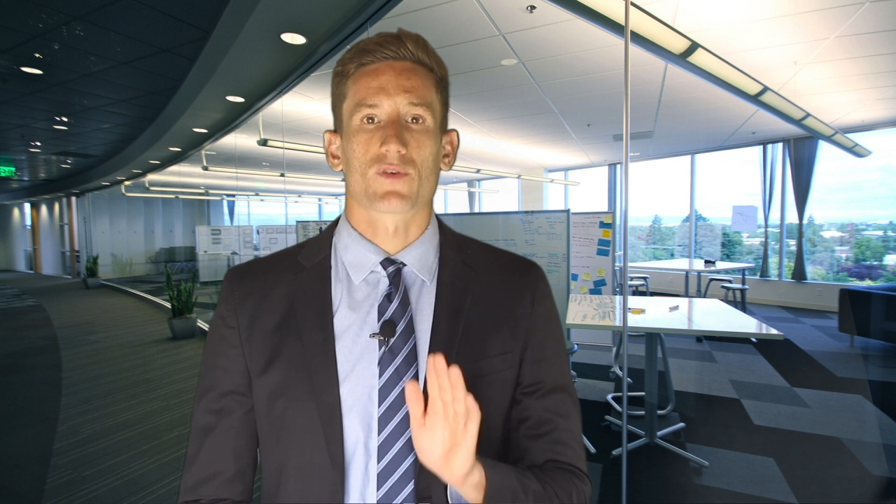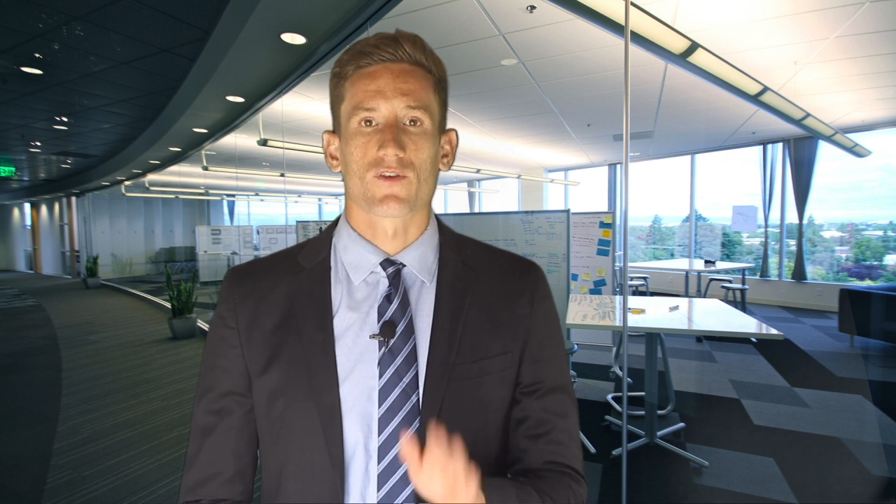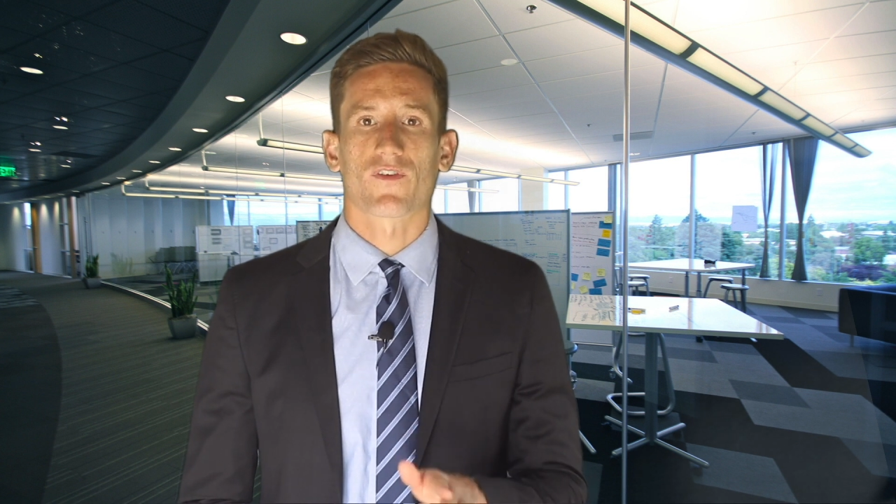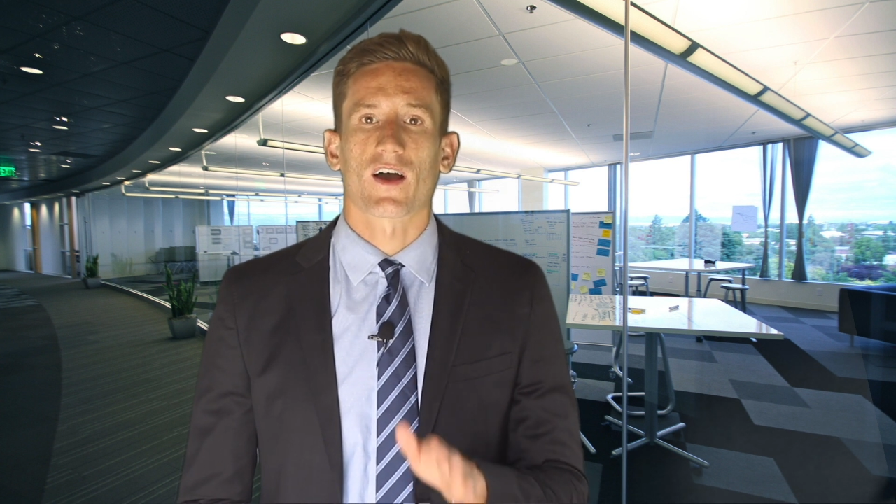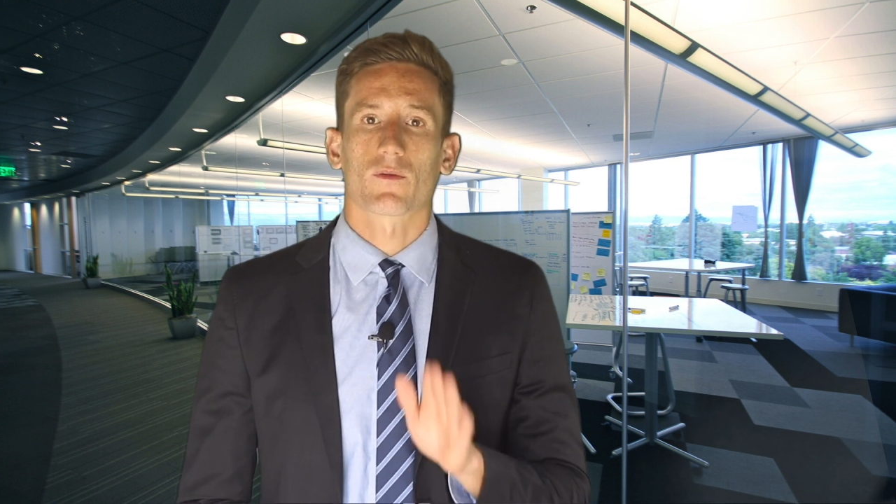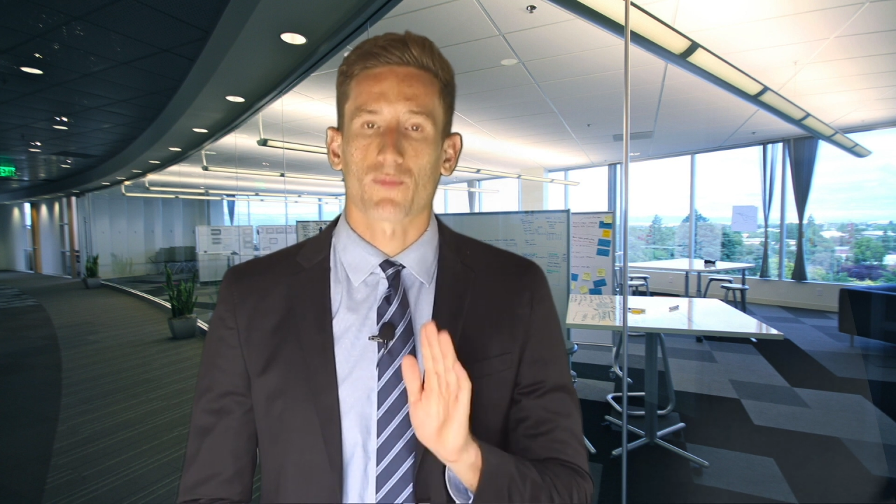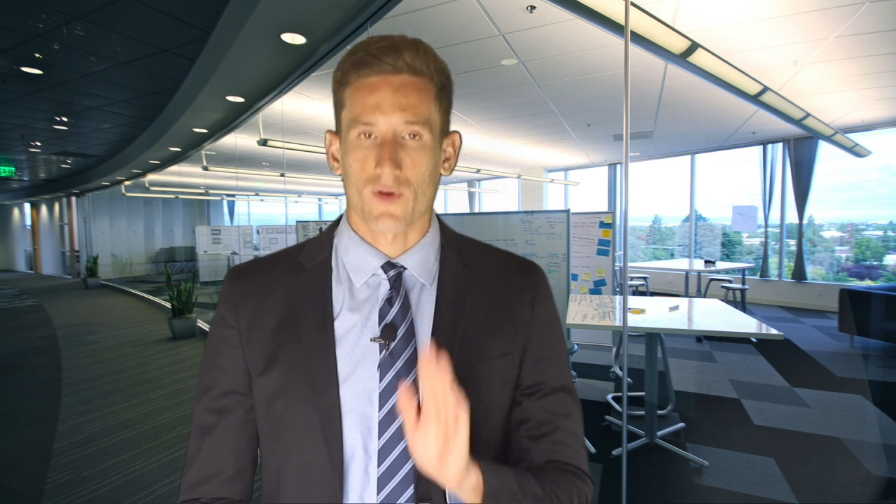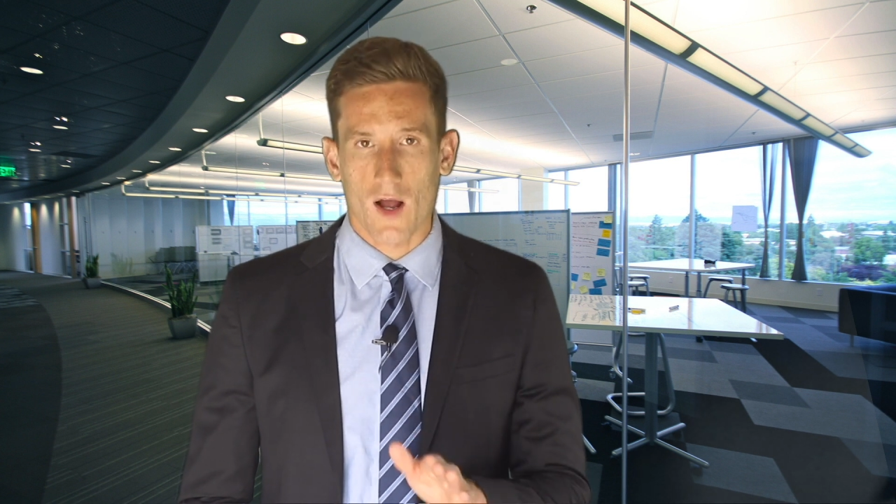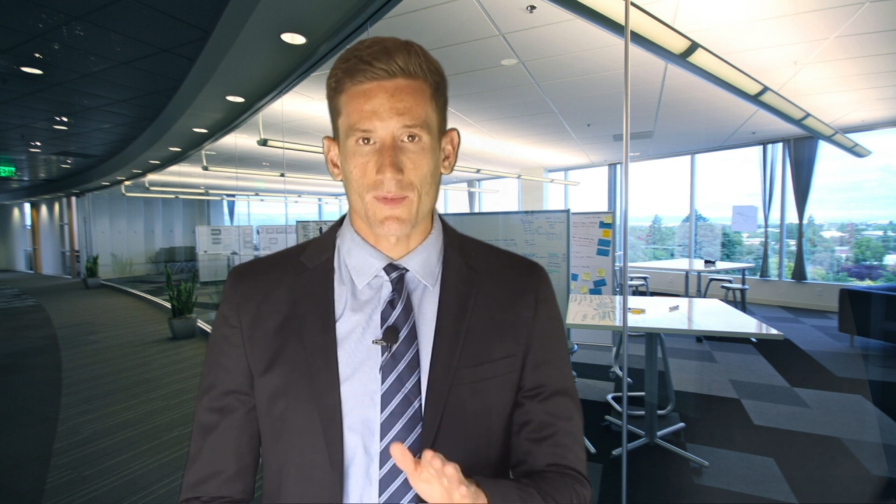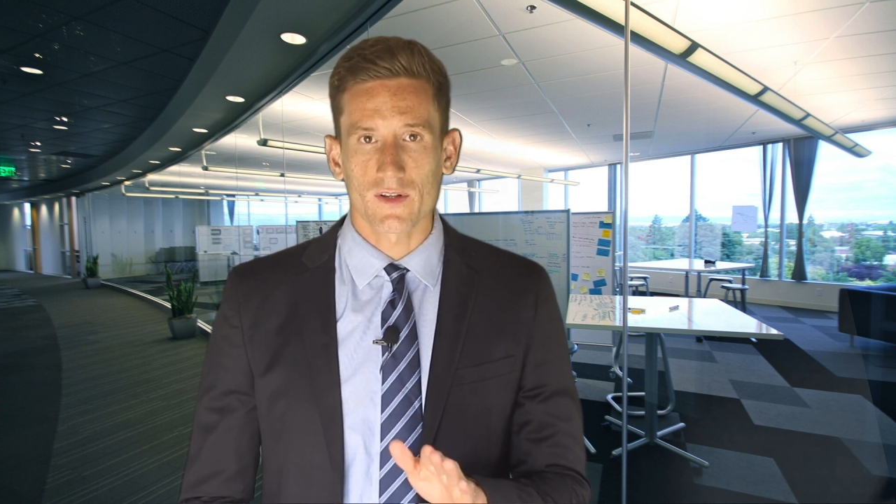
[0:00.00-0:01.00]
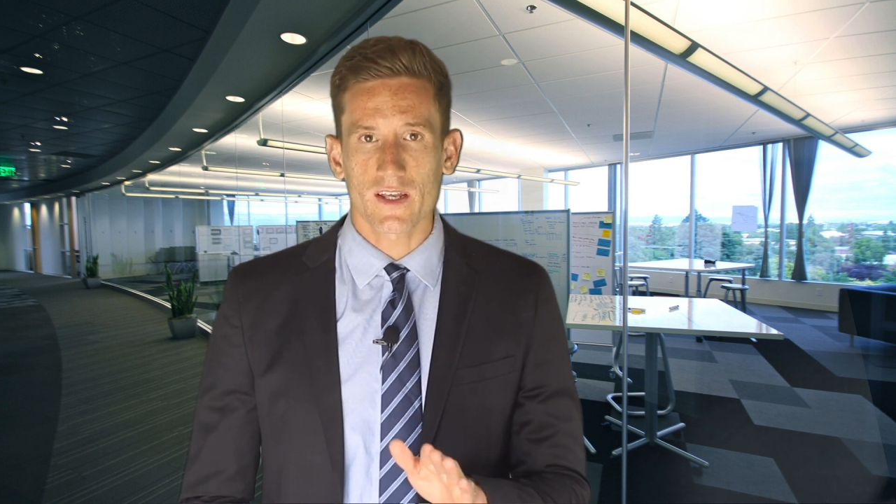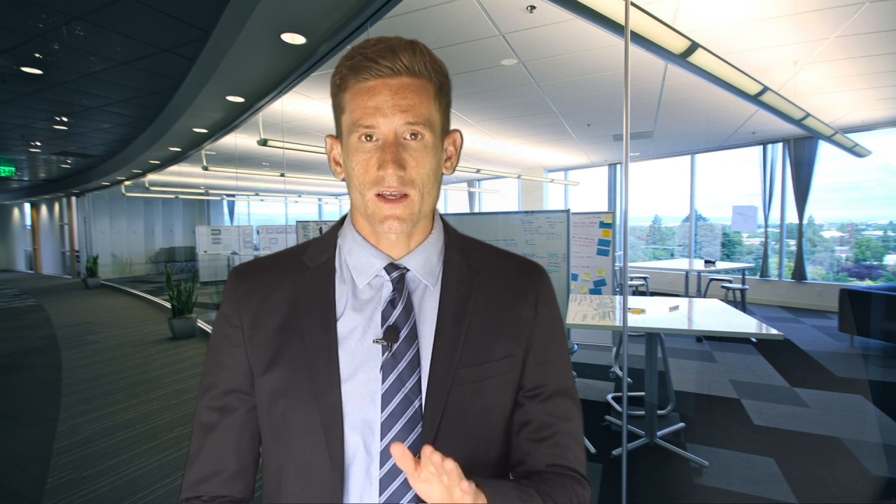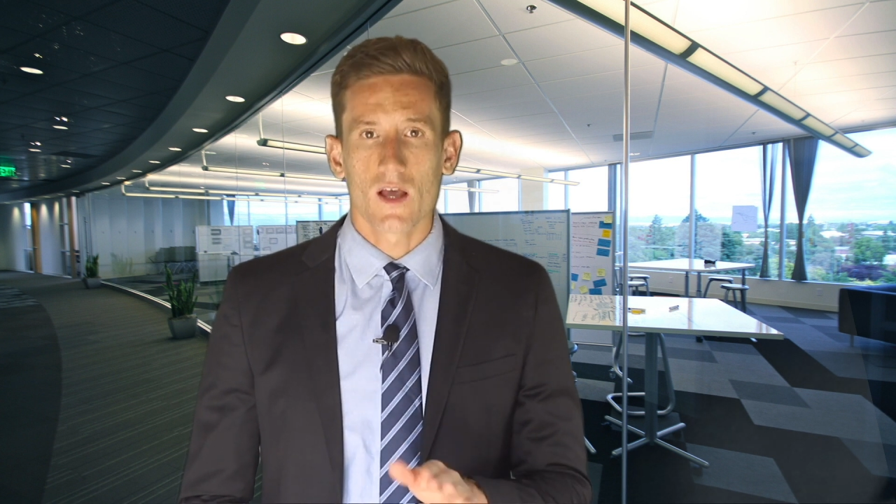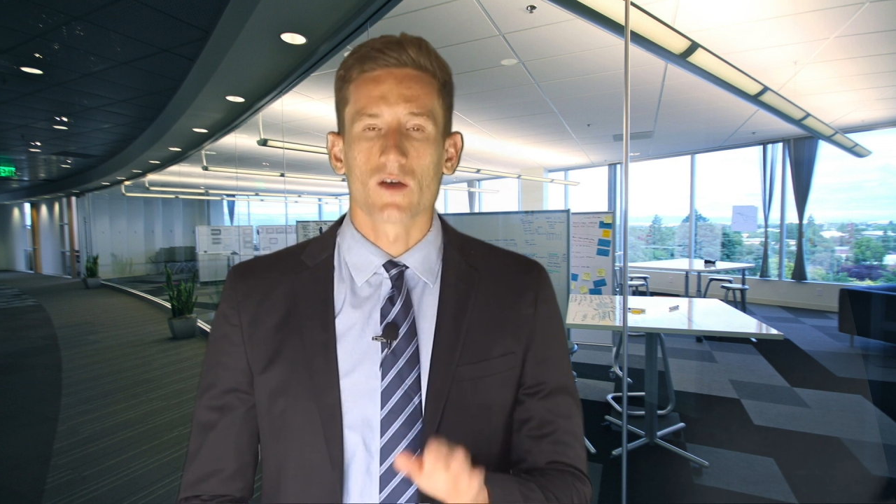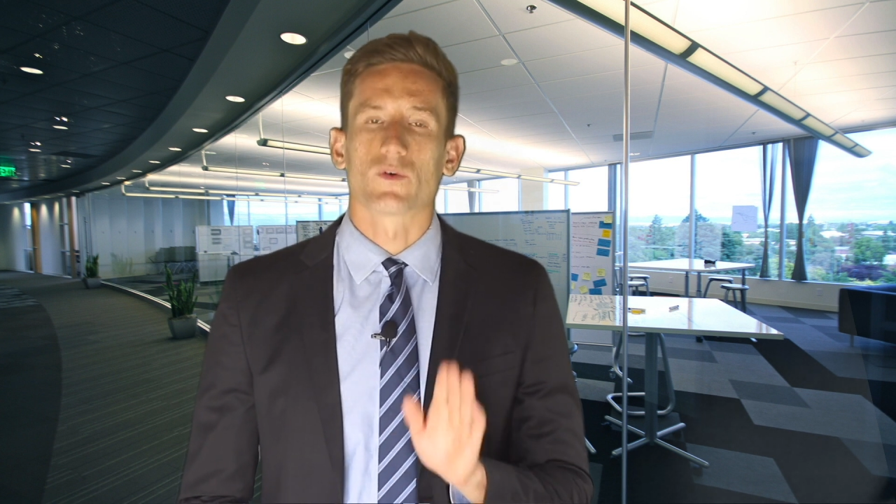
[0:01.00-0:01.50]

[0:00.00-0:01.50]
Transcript: profile properly